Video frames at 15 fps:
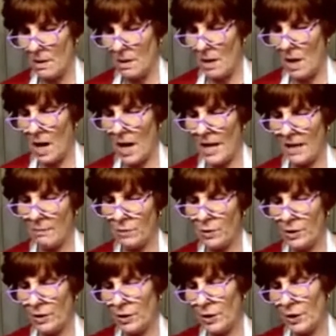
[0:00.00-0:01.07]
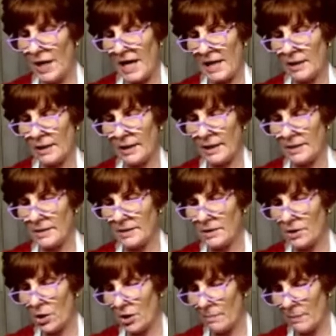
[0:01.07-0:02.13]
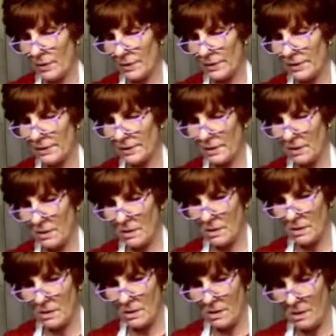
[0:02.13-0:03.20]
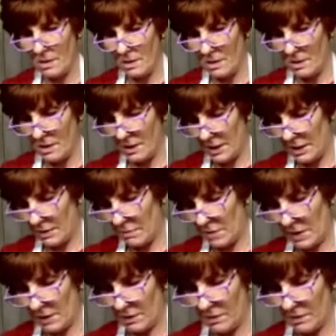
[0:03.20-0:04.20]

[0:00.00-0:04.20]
I am going to create like a starburst in the middle.